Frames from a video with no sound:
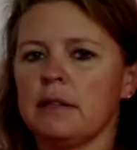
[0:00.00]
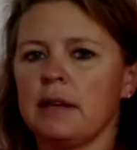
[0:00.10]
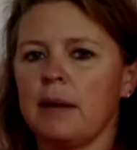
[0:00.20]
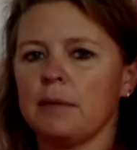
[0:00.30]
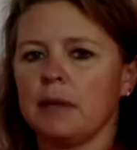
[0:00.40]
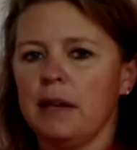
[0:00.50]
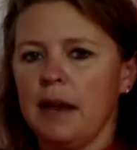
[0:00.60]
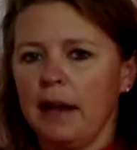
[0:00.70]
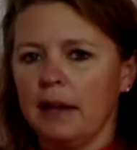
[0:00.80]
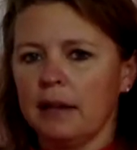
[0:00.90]
times a
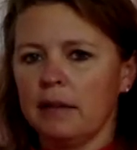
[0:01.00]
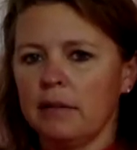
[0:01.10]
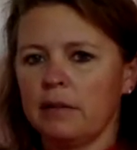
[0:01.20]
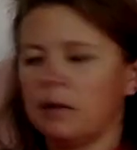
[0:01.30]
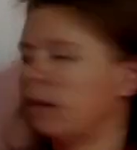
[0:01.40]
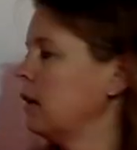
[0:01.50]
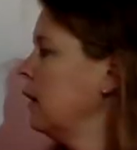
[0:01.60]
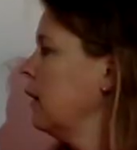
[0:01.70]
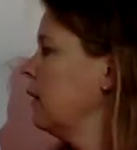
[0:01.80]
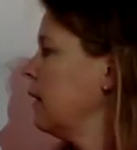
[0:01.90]
negative
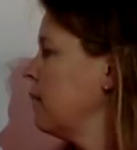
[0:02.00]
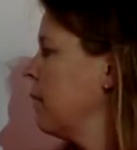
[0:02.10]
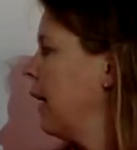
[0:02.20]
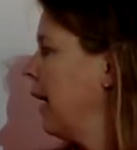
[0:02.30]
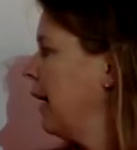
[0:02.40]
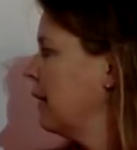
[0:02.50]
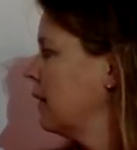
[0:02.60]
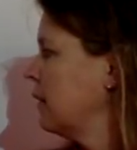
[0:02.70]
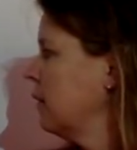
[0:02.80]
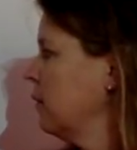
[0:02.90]
is a
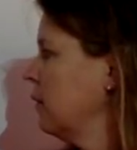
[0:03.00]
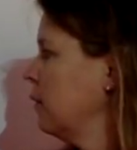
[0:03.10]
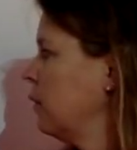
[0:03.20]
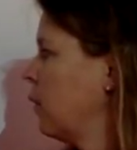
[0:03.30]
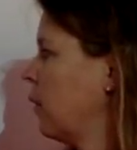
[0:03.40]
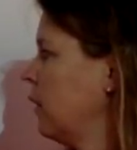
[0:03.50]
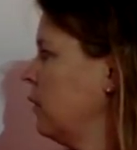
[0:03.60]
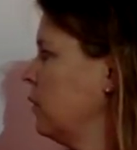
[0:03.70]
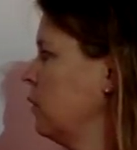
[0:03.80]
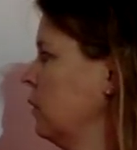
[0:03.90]
positive
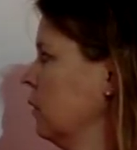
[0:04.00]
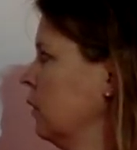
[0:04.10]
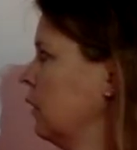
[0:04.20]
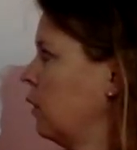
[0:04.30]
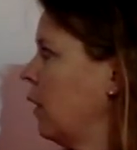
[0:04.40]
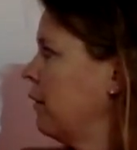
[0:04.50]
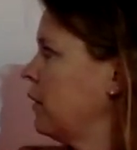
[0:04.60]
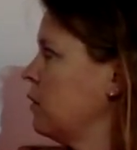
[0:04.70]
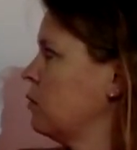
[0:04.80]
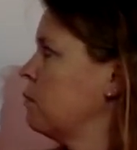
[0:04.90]
42. You have
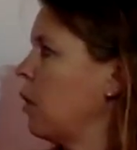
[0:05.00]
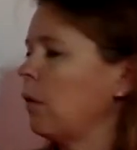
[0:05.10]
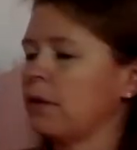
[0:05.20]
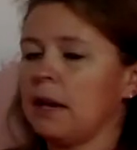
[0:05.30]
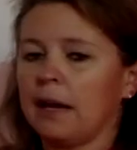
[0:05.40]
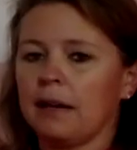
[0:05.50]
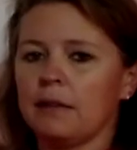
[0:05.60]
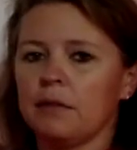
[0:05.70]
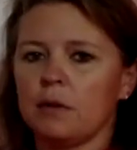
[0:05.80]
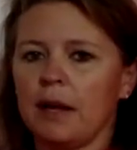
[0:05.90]
to use both
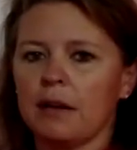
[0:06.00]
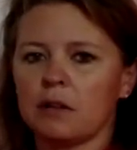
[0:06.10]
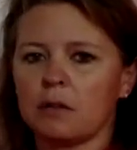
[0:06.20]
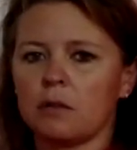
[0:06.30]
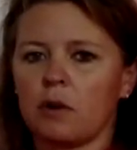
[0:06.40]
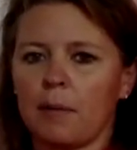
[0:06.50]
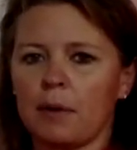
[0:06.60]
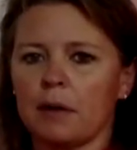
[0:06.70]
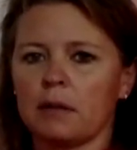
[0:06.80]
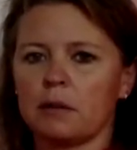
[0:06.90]
negatives. You can't just drop
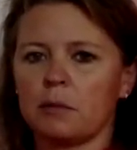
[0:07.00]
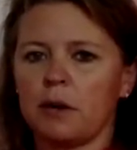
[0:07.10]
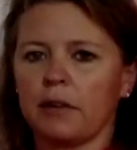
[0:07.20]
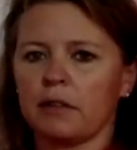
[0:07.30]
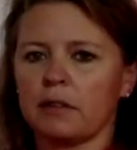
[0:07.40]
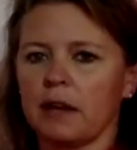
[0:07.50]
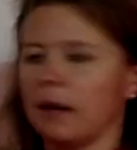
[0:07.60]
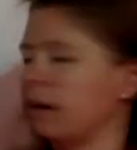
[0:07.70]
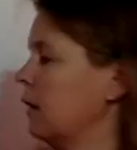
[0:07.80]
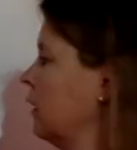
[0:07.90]
down the subtraction sign.